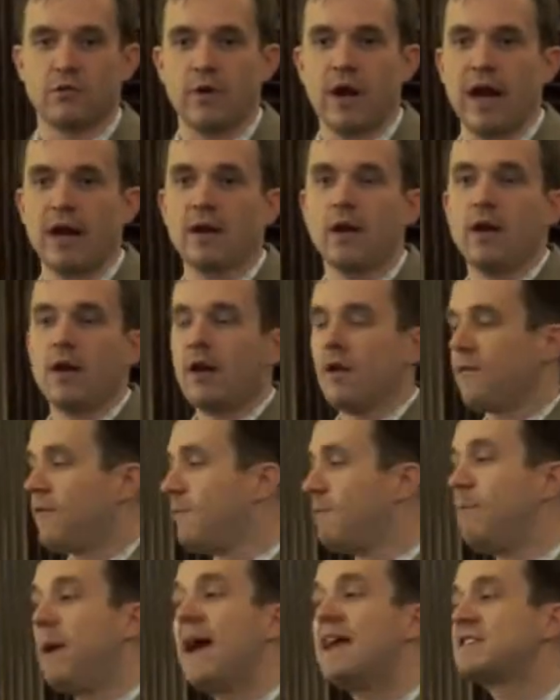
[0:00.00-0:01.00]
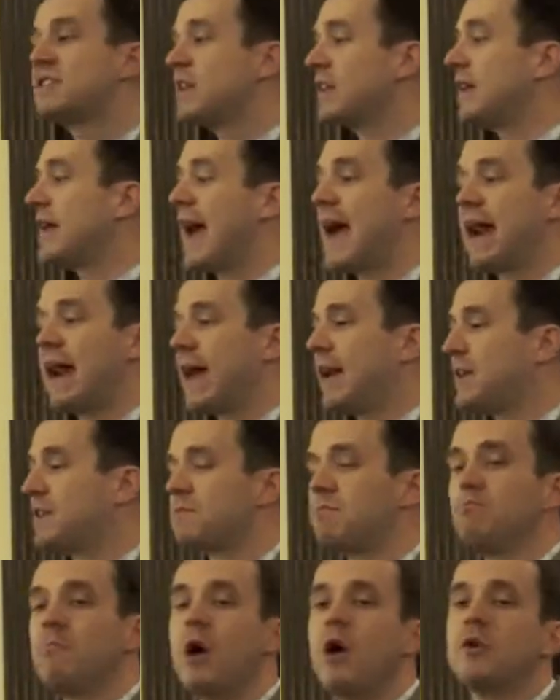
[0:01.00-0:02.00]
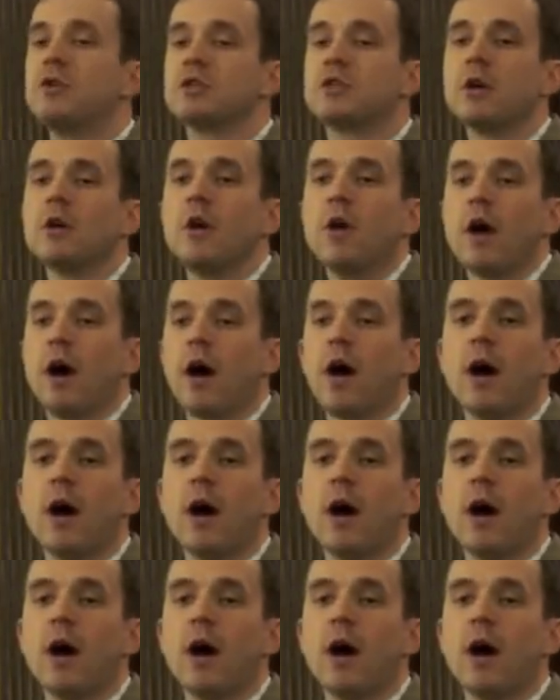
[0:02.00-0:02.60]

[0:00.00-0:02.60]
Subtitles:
Right? Basically, at its most